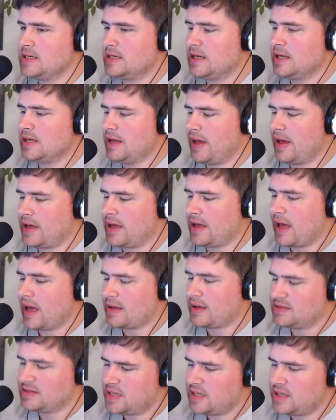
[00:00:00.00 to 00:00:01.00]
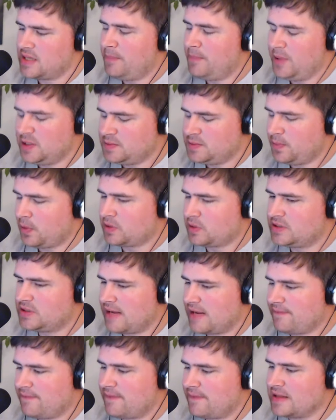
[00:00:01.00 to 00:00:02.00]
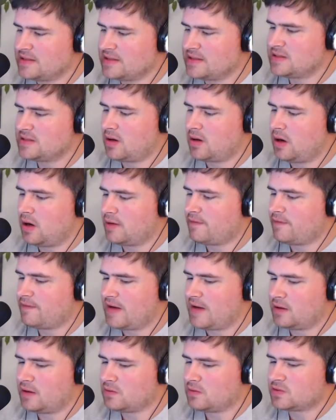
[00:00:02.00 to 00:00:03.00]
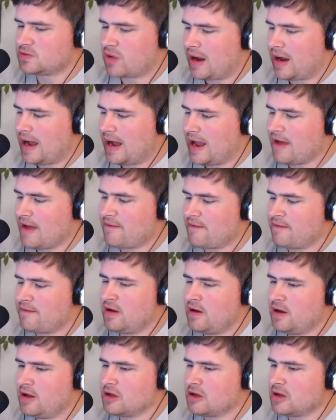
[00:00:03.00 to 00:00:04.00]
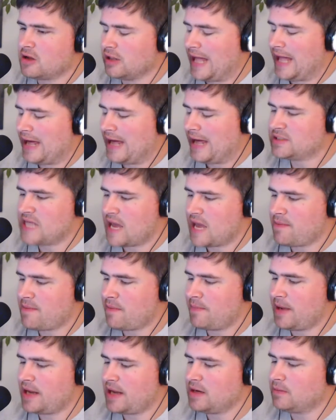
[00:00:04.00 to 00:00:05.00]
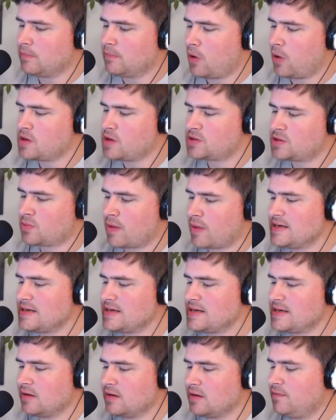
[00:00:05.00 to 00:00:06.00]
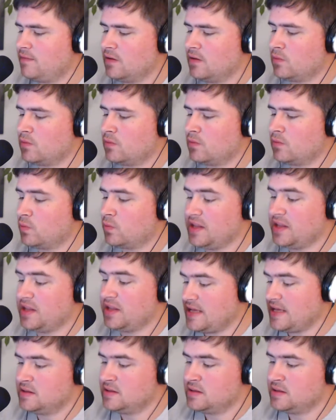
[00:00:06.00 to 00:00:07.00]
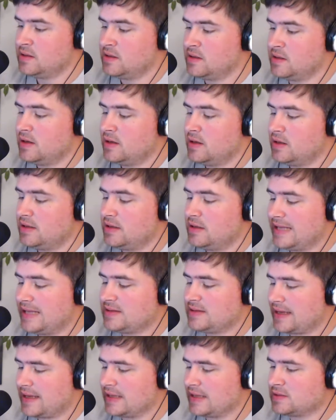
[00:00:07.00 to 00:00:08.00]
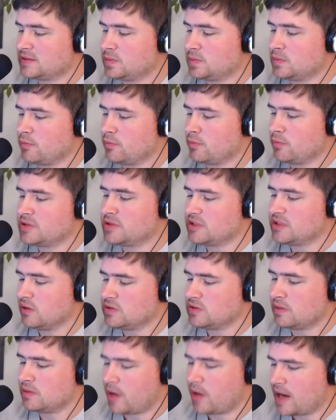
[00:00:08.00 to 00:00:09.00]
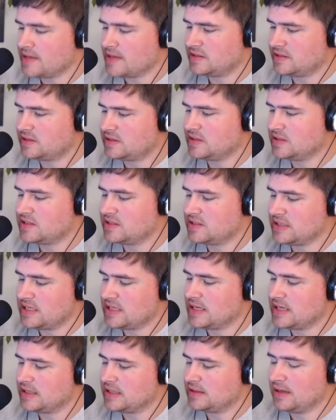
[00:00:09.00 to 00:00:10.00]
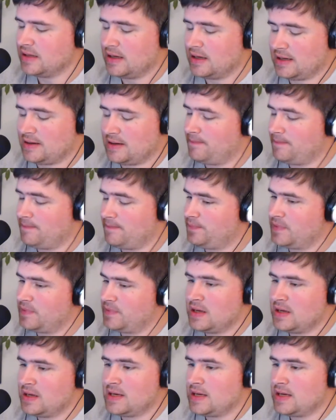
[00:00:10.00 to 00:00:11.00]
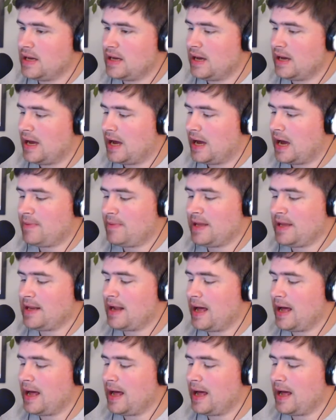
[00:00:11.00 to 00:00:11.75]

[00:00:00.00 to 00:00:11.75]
a Pittsburgh defense on a final drive allow Tampa Bay to march right down the field with ease. That's, I guess, what was so surprising to see. And when